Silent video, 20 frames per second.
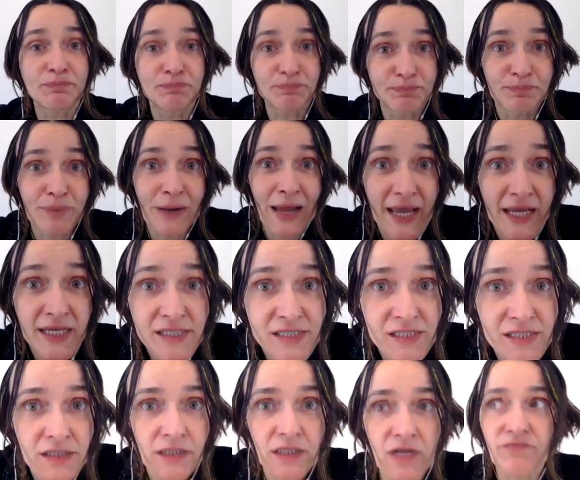place,
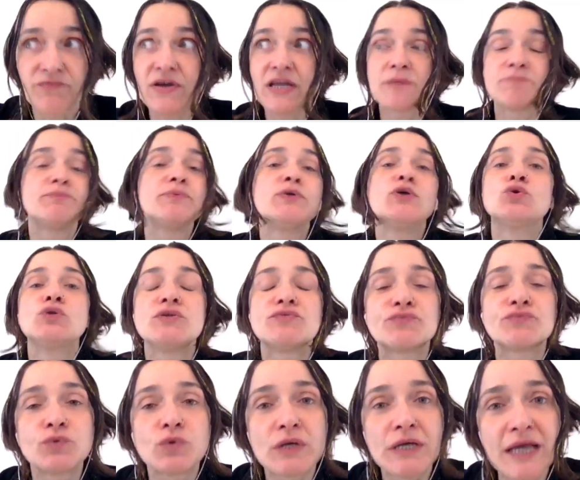in a very
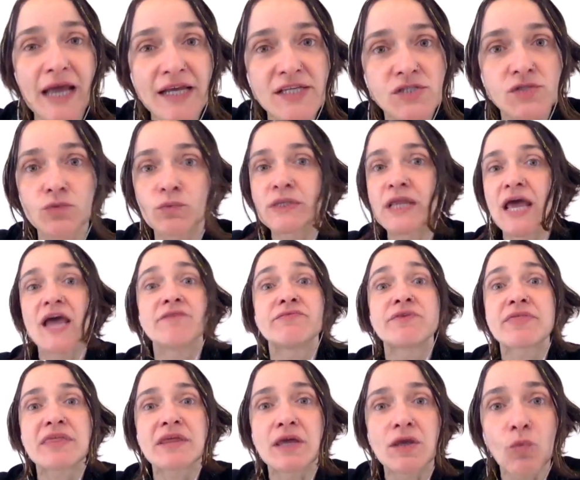beautiful castle with
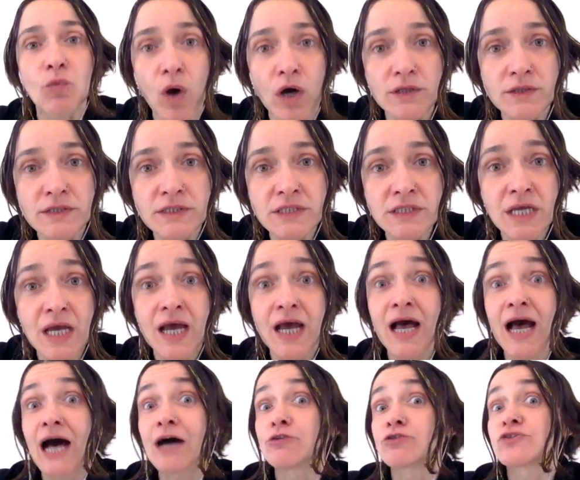everything he wanted.
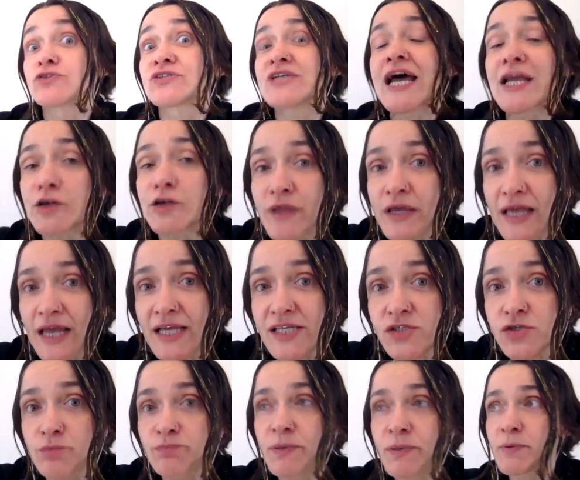Outside of the
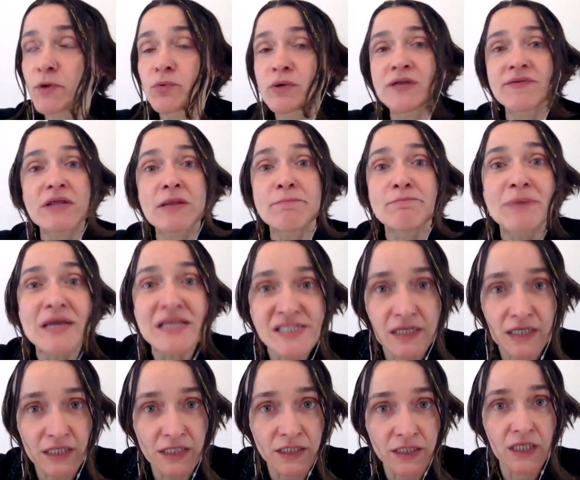castle, people were living in misery,